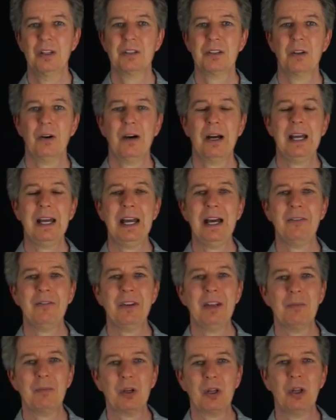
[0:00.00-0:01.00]
So I have
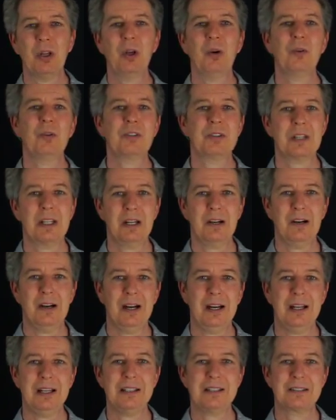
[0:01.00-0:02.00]
them close their
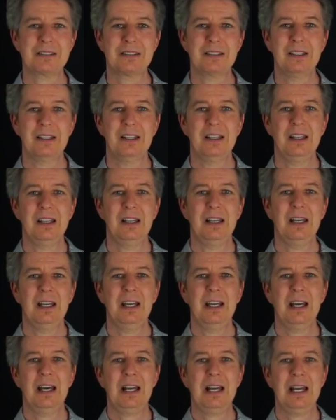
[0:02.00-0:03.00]
eyes,
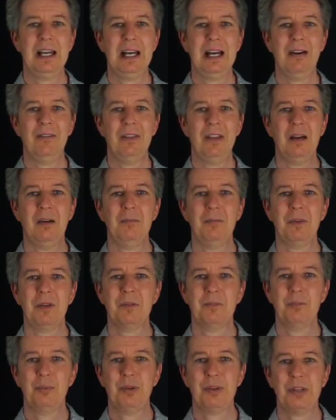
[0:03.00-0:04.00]
and I have
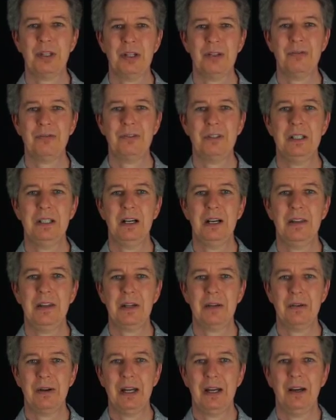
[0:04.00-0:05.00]
them put their feet on
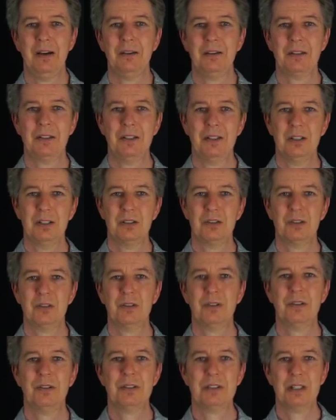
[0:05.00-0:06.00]
the ground,
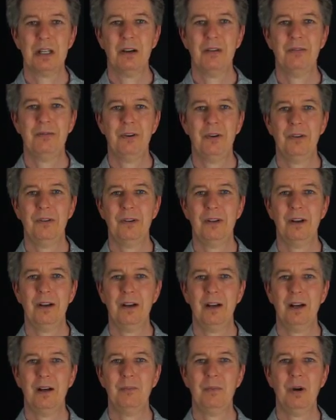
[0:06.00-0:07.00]
turn their cell phone
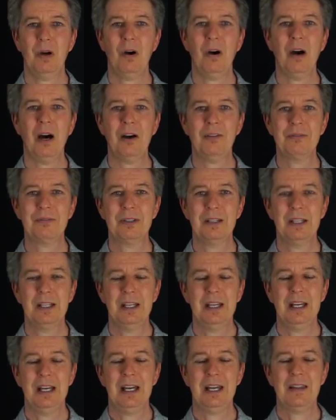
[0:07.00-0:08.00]
off,
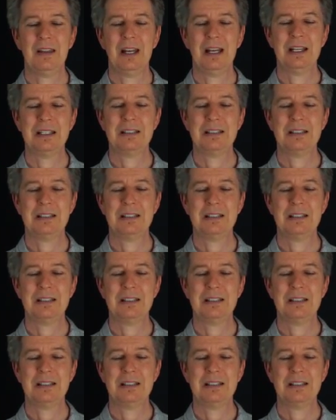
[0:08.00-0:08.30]
and then